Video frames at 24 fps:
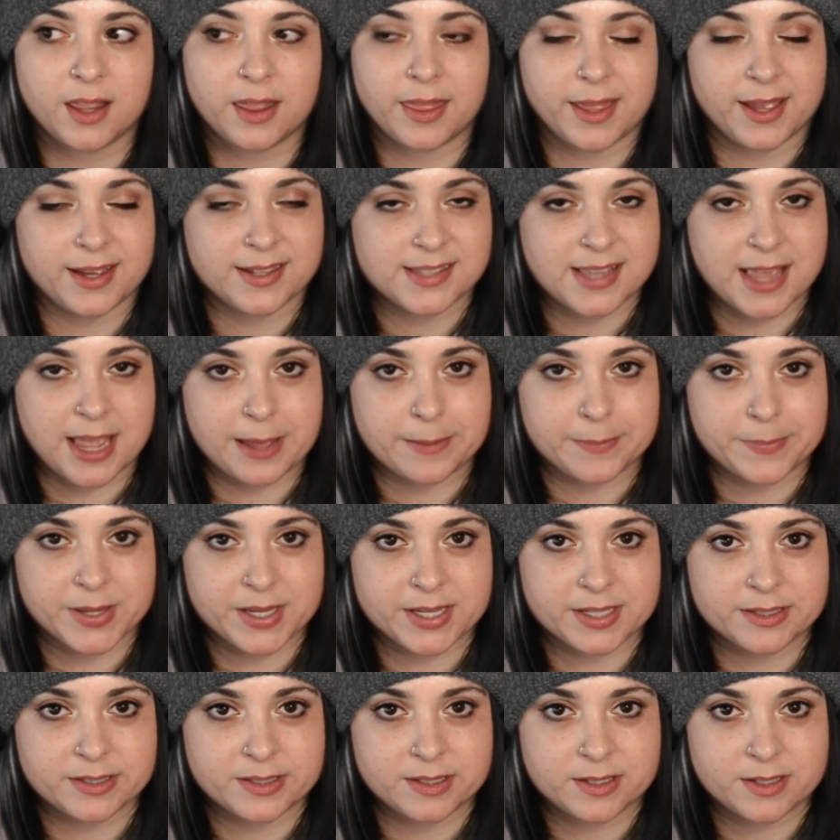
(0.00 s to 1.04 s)
Things
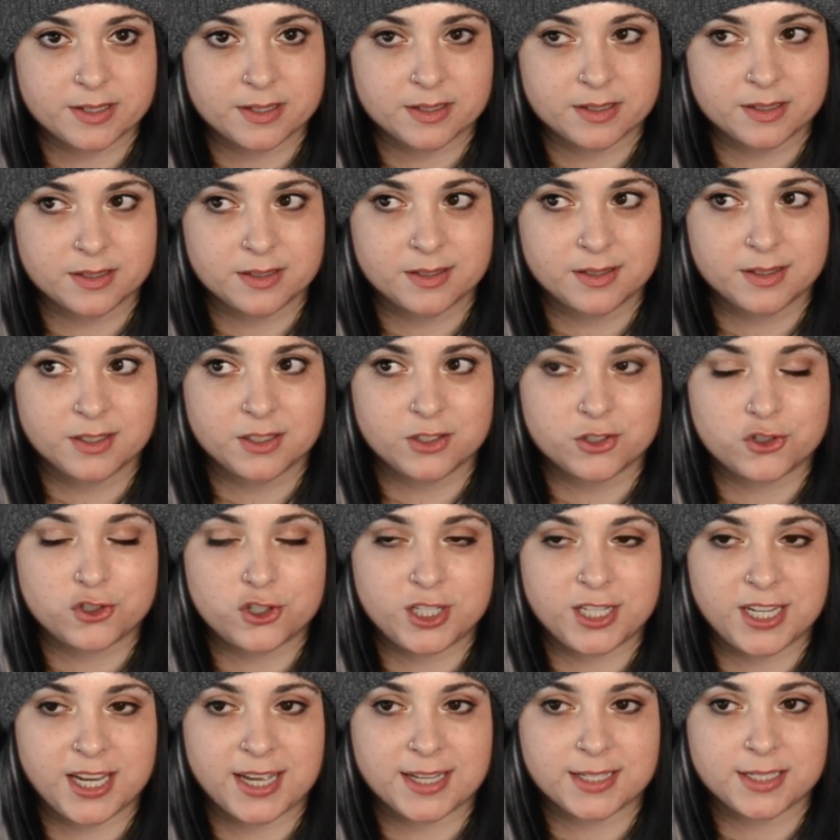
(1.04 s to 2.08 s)
happened.
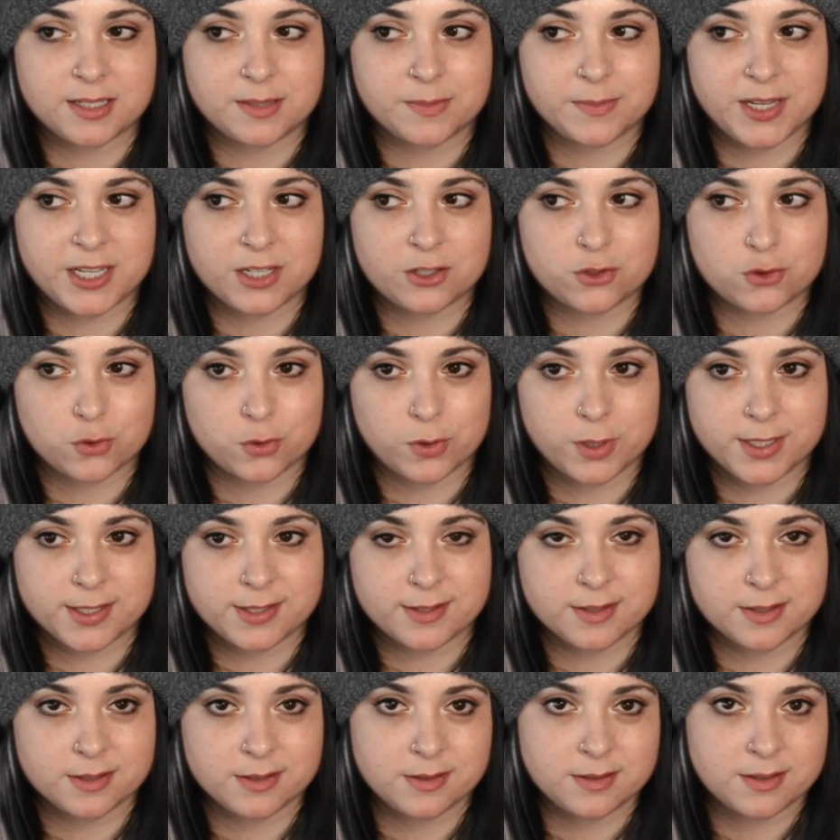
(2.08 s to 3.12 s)
She had to make
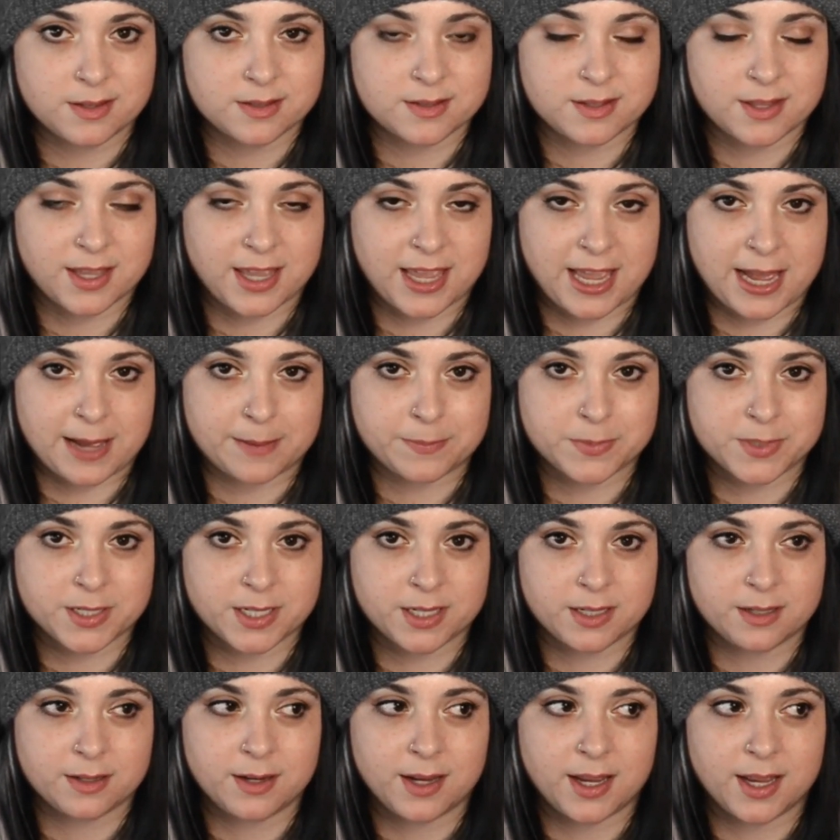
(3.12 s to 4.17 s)
choices as the
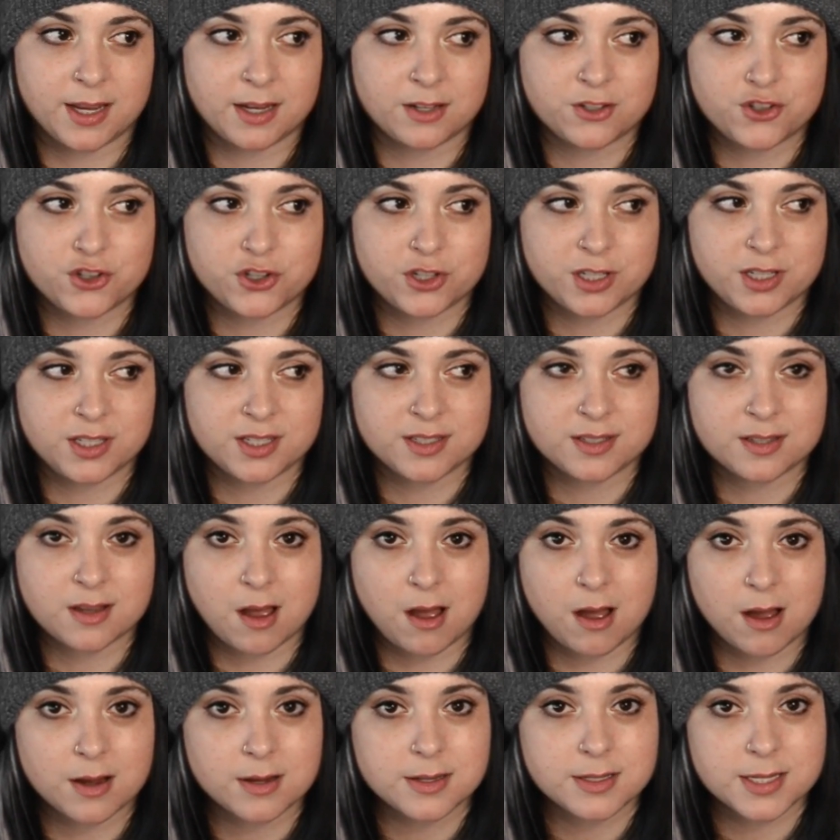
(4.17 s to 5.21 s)
captain, and she is
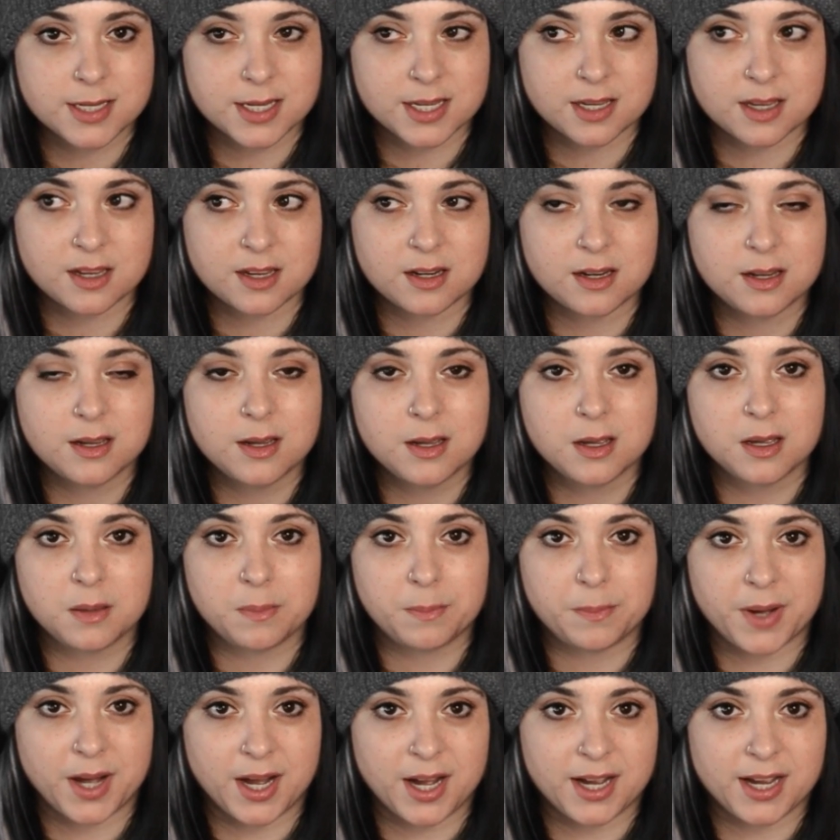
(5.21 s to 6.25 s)
haunted
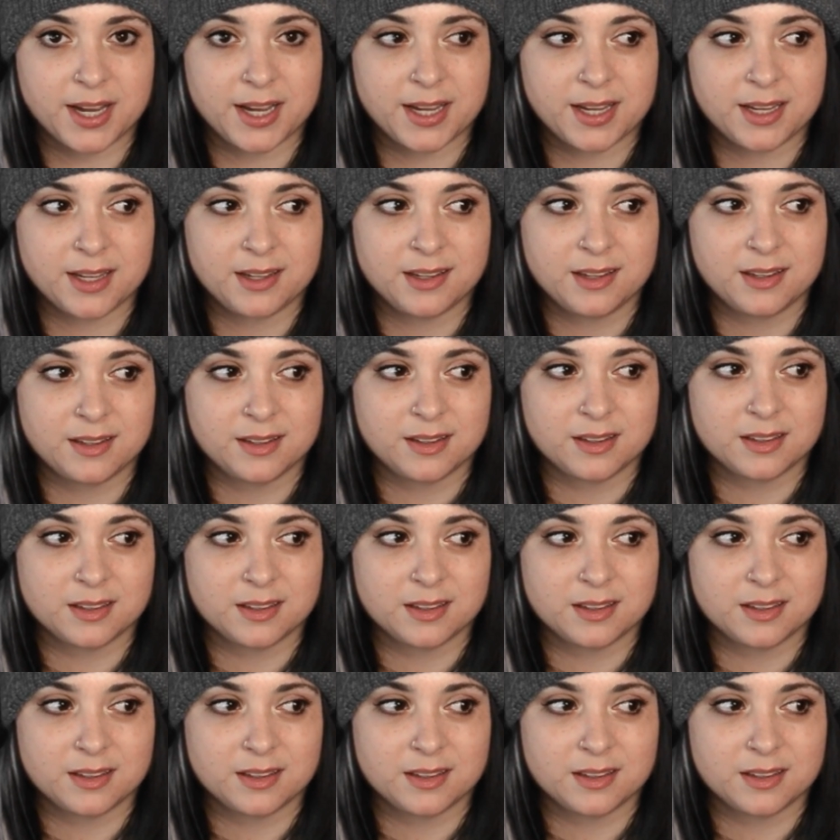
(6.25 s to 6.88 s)
by